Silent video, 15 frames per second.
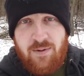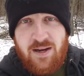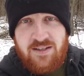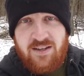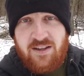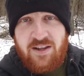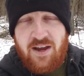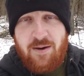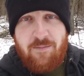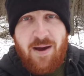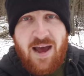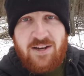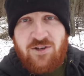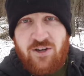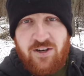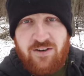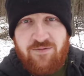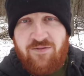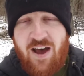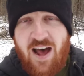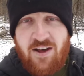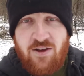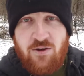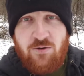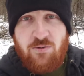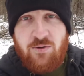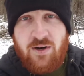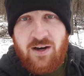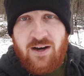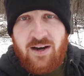basically a matching
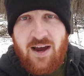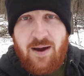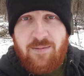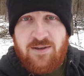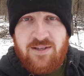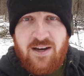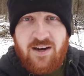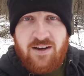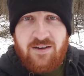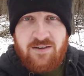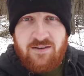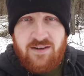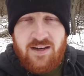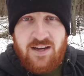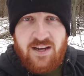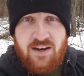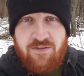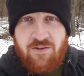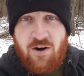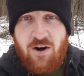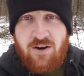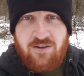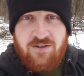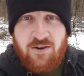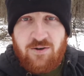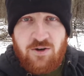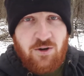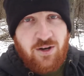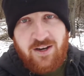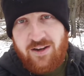value Amazon e-gift card. So
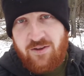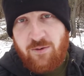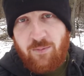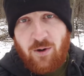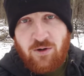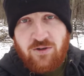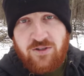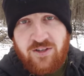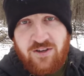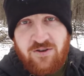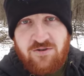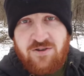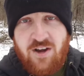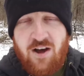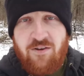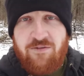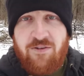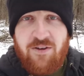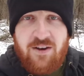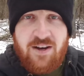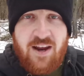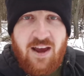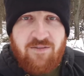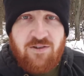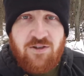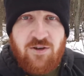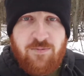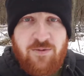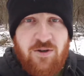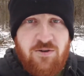you could either purchase it yourself and have it
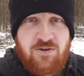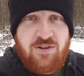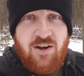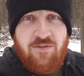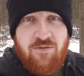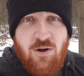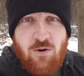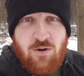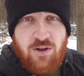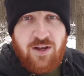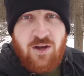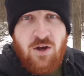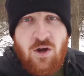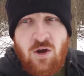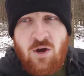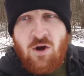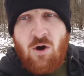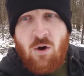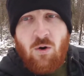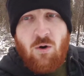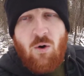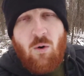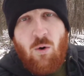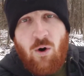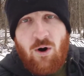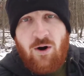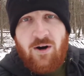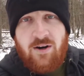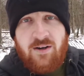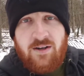shipped to yourself locally,
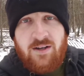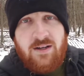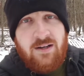or